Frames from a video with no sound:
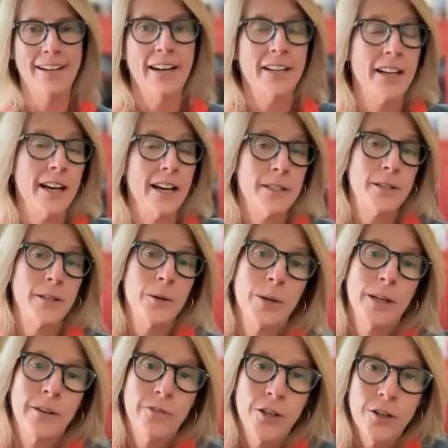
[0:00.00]
Yeah. So
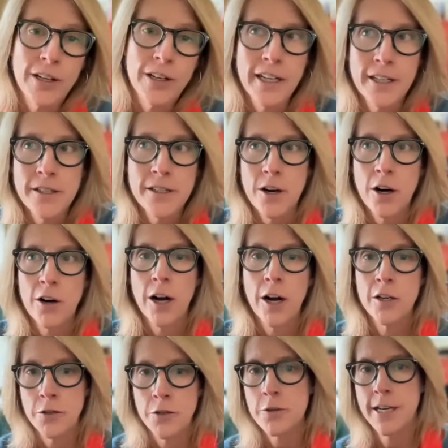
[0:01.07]
if your kids are
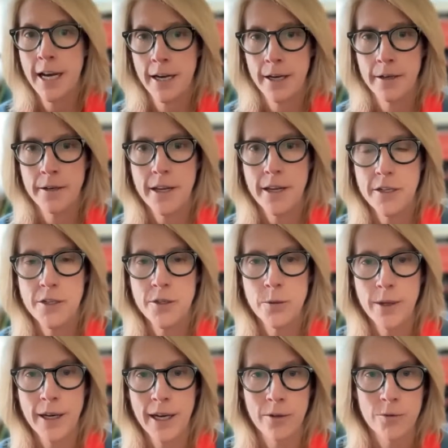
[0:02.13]
under 10, they do
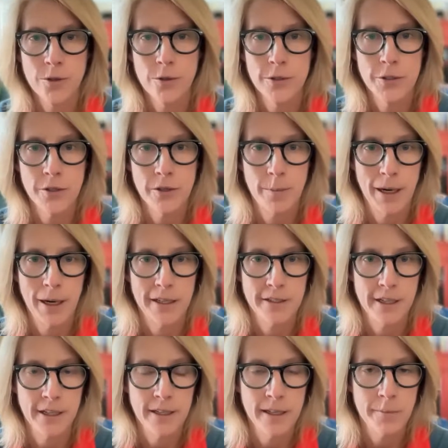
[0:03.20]
count towards your
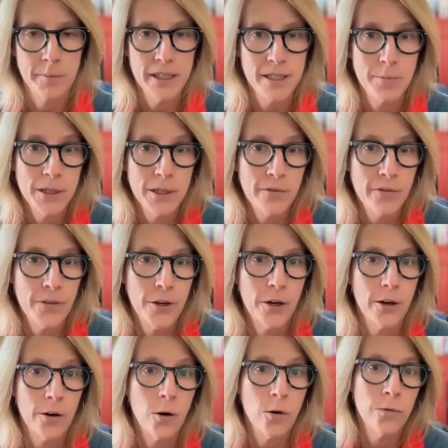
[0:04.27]
capacity limits. But if
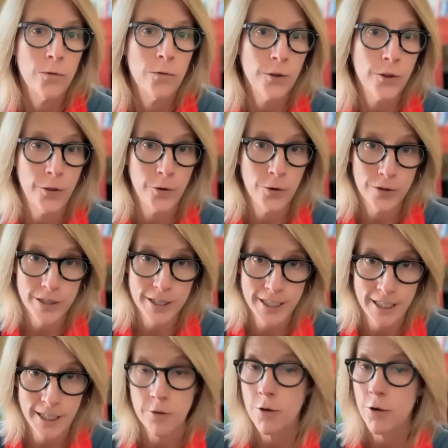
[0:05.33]
they're over
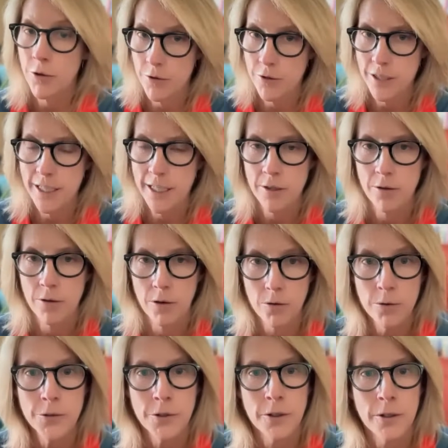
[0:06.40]
13 or 13 or
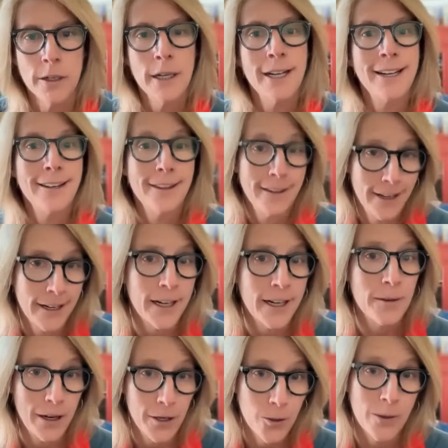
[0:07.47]
older,
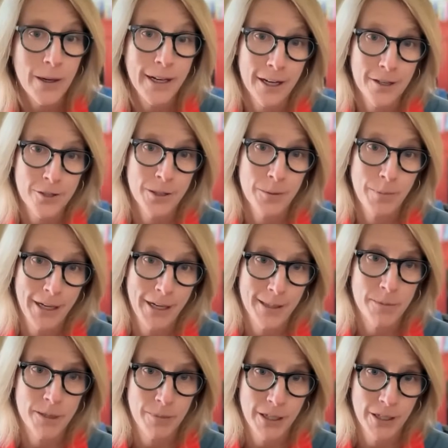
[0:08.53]
you can actually pay them
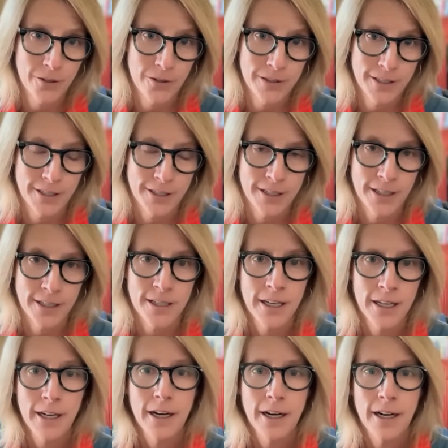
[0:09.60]
to be your assistant.
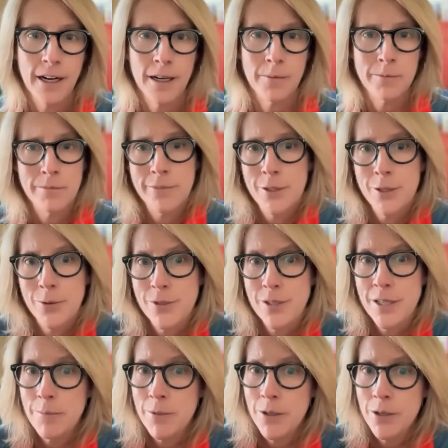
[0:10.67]
So
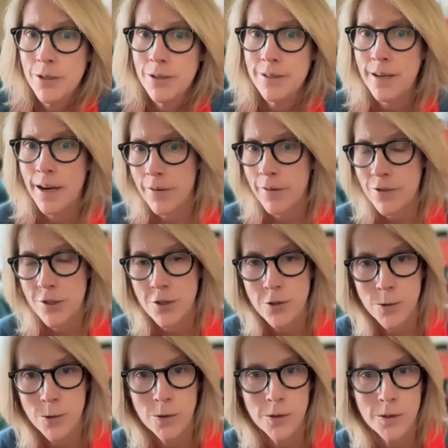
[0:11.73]
summers, after
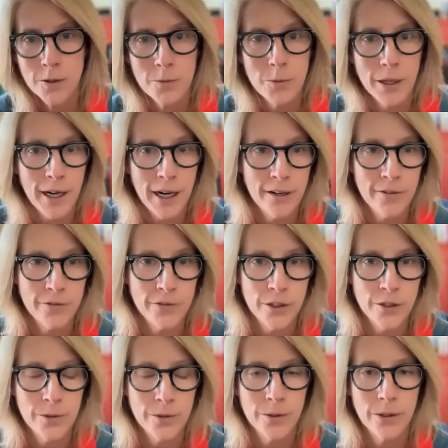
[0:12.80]
school, what have
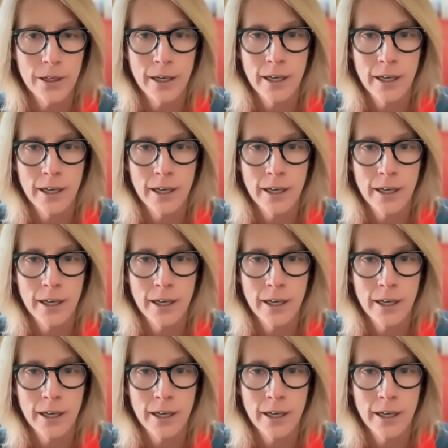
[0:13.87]
you.